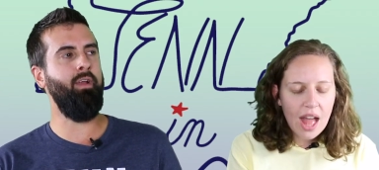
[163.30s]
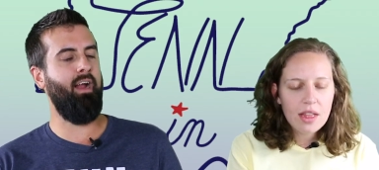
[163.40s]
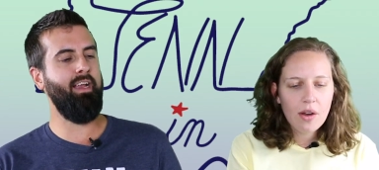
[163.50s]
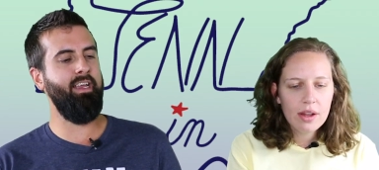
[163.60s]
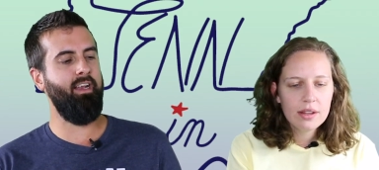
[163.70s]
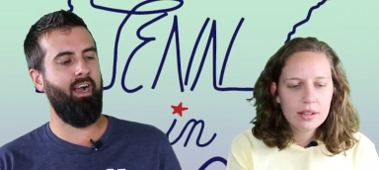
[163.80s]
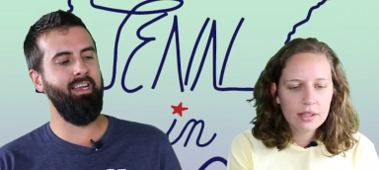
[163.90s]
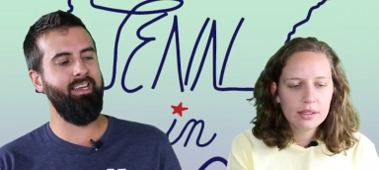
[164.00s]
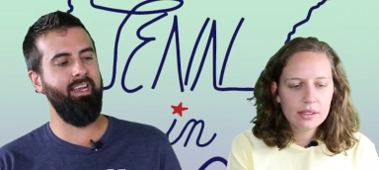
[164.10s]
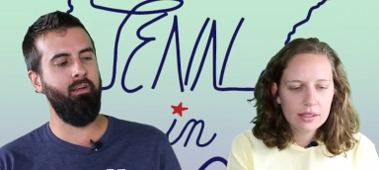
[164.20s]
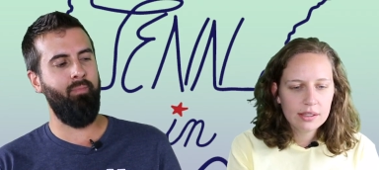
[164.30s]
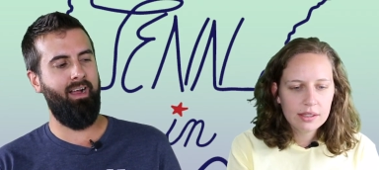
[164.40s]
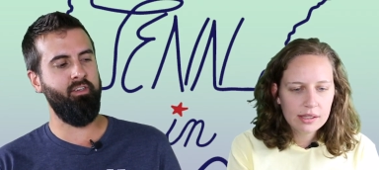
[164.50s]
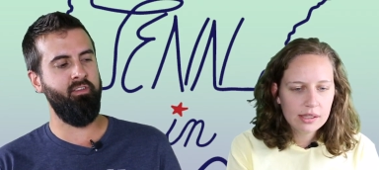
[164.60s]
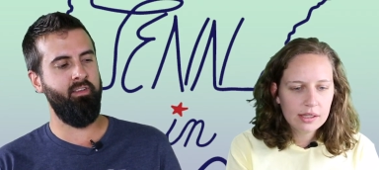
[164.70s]
Speaker 1: I mean, I can't I can't
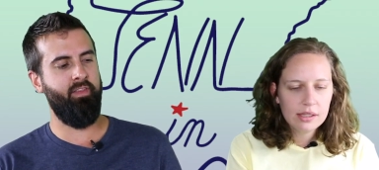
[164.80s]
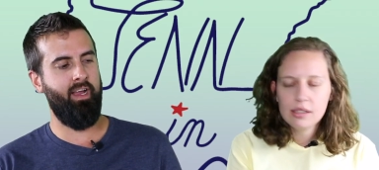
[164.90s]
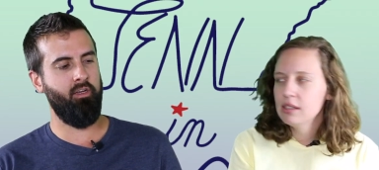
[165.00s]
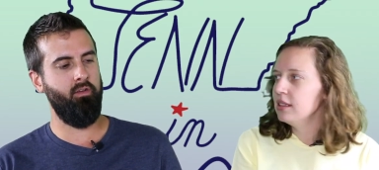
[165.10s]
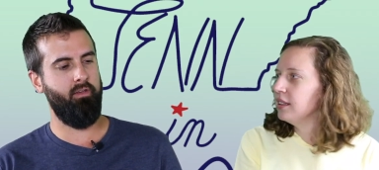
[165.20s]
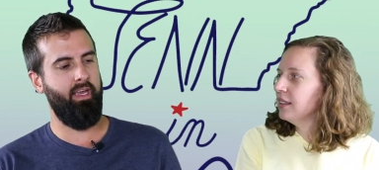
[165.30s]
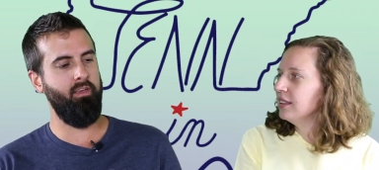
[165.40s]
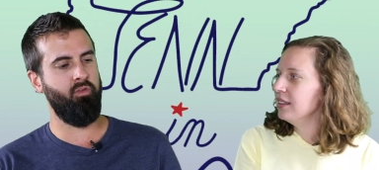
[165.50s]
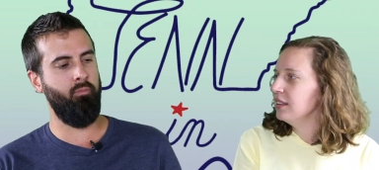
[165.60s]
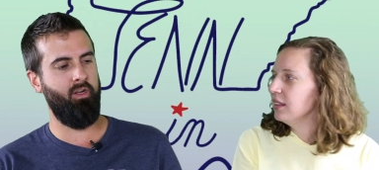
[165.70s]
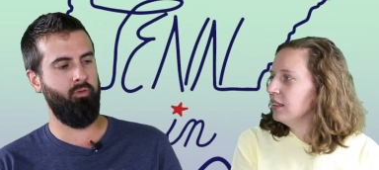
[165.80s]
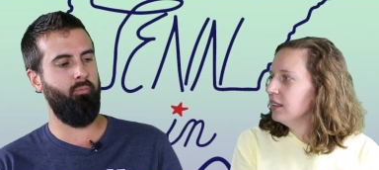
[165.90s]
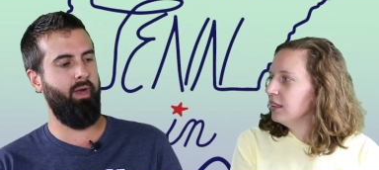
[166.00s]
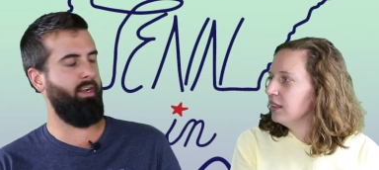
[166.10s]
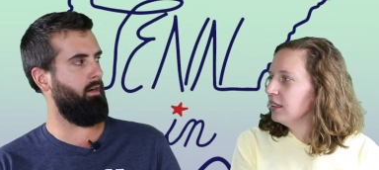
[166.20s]
imagine that that could taste
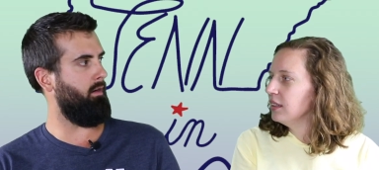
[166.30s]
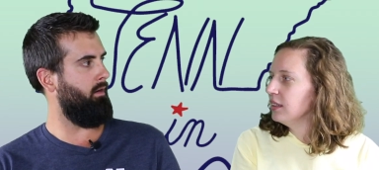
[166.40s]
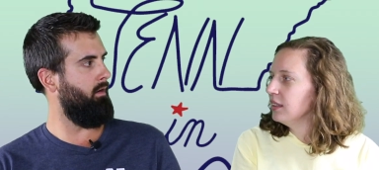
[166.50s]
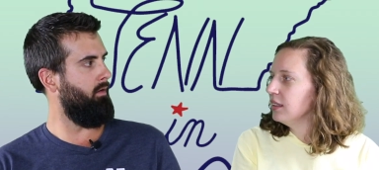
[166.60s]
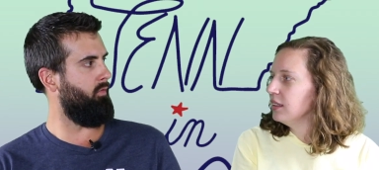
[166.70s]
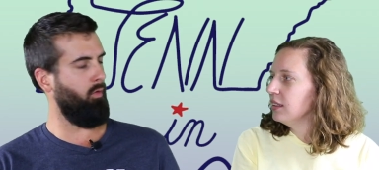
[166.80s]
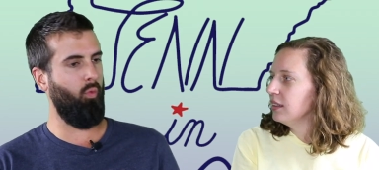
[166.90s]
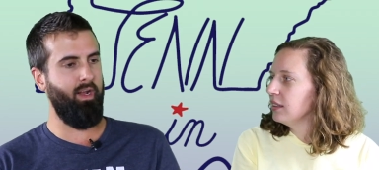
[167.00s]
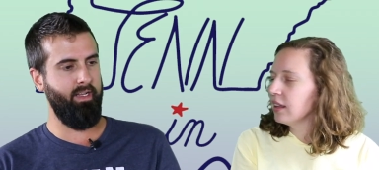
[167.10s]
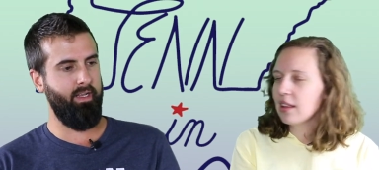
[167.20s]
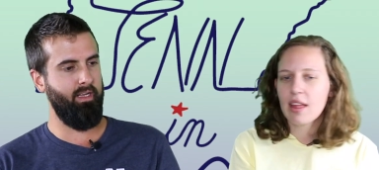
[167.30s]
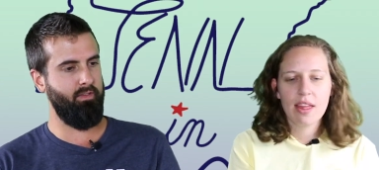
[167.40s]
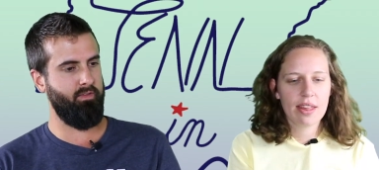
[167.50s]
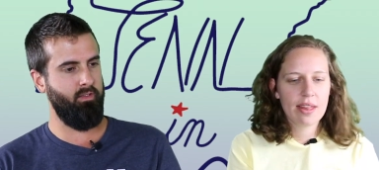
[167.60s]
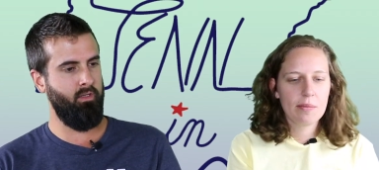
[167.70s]
much better for what it
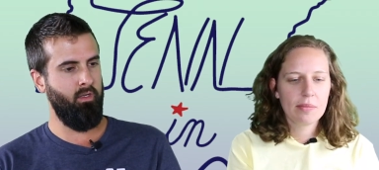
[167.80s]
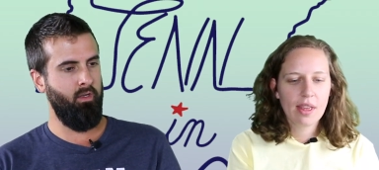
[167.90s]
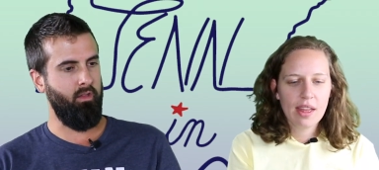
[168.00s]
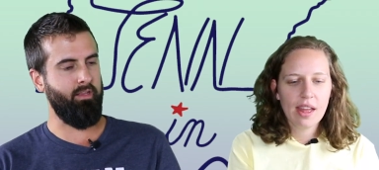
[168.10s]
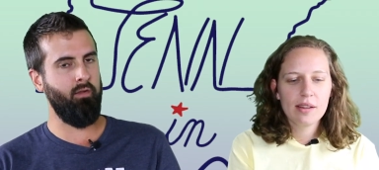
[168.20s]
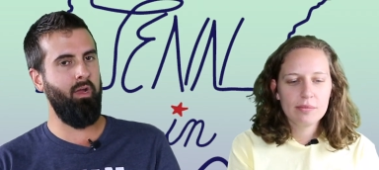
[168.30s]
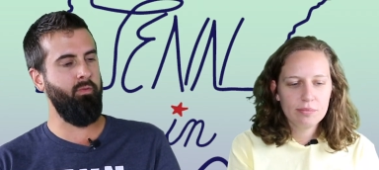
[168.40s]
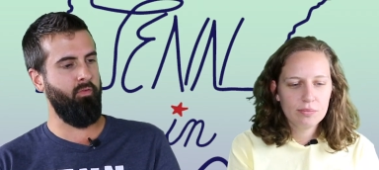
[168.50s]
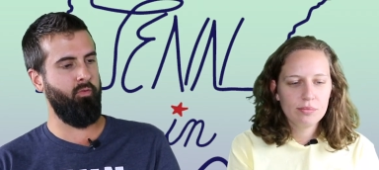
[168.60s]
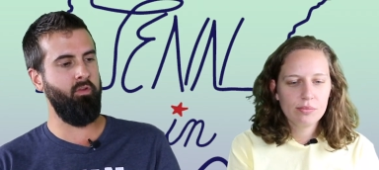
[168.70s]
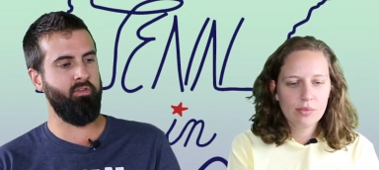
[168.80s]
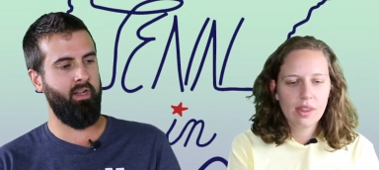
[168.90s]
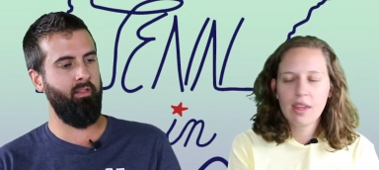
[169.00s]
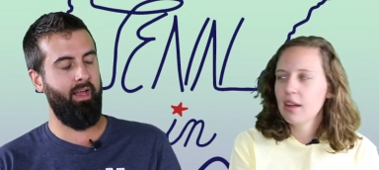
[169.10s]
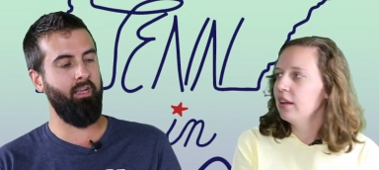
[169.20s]
is. Like there might be foods that
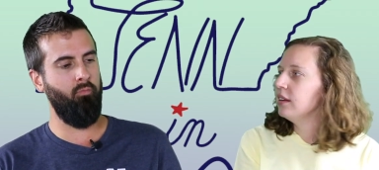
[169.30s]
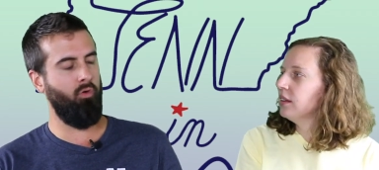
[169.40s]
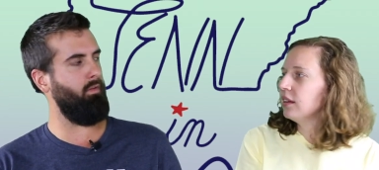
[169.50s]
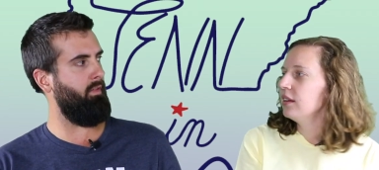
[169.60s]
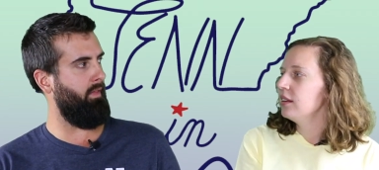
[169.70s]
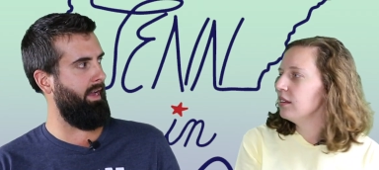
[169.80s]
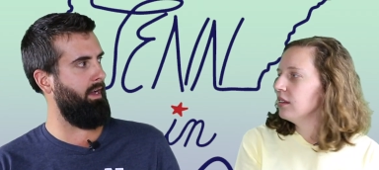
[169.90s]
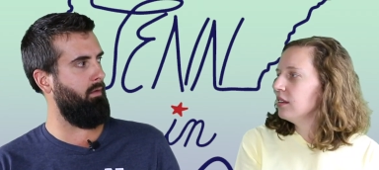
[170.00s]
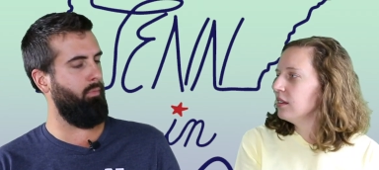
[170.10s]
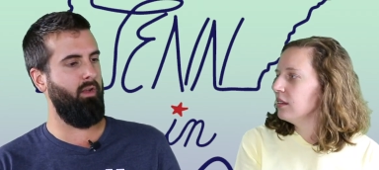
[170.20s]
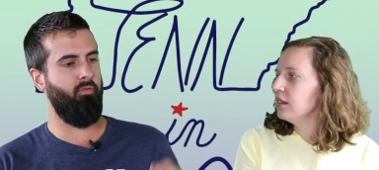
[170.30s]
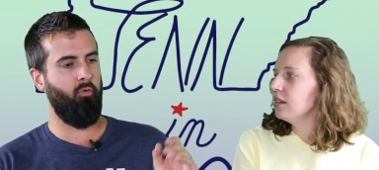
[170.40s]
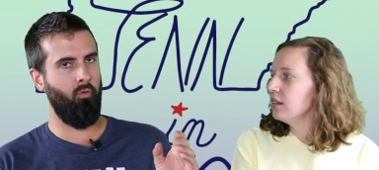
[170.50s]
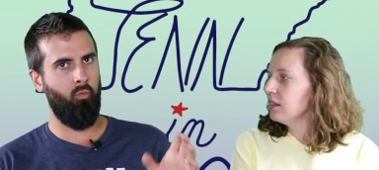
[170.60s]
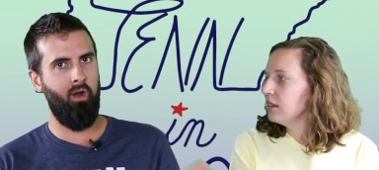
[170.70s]
I like more than that, but
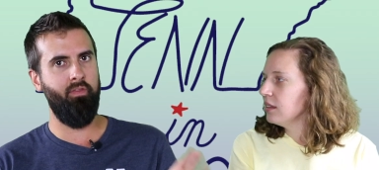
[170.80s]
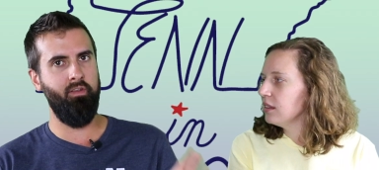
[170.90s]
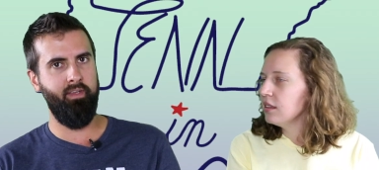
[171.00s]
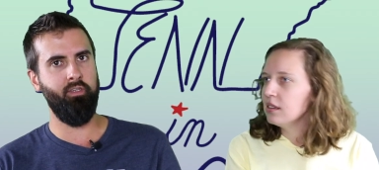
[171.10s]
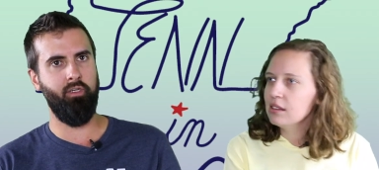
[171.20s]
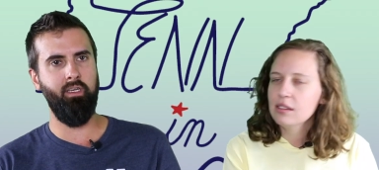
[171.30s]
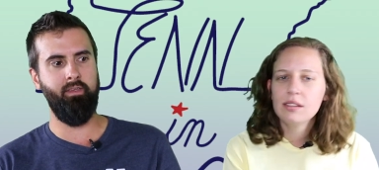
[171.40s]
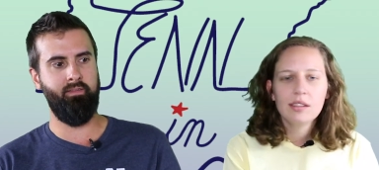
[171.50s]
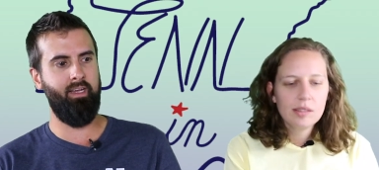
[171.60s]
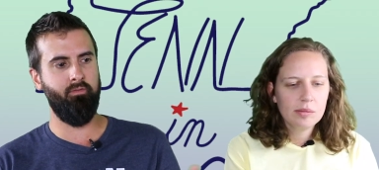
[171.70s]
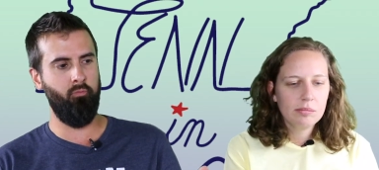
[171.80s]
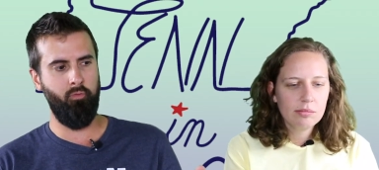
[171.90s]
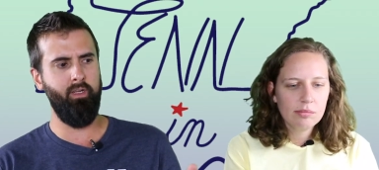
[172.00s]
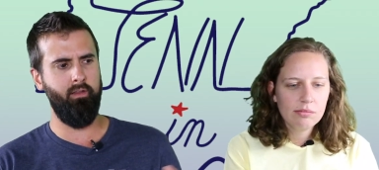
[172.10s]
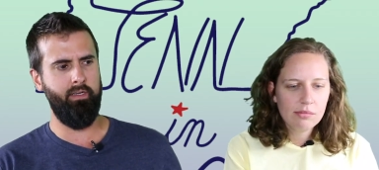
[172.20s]
for what the dish is, that's
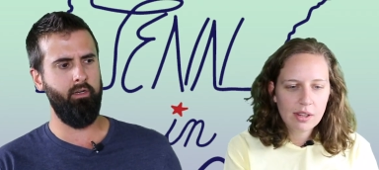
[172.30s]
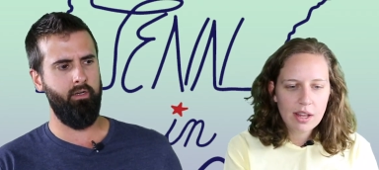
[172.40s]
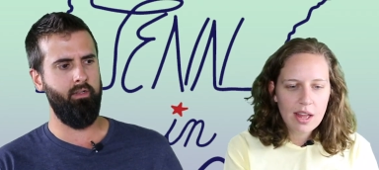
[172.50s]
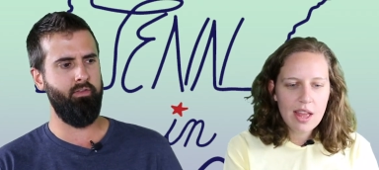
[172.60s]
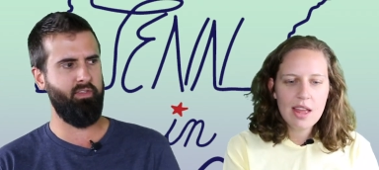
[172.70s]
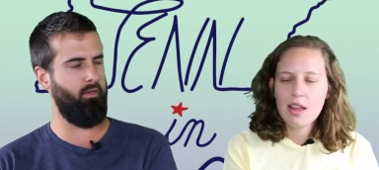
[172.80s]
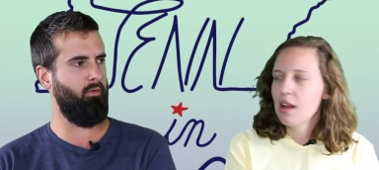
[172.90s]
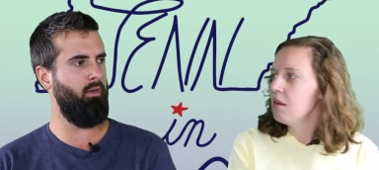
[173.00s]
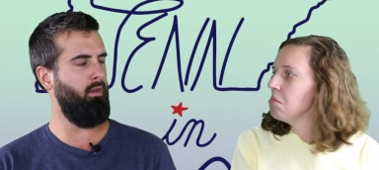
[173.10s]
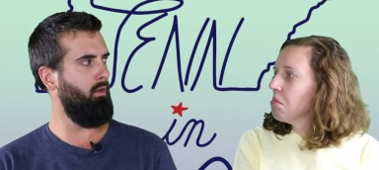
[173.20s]
really good. So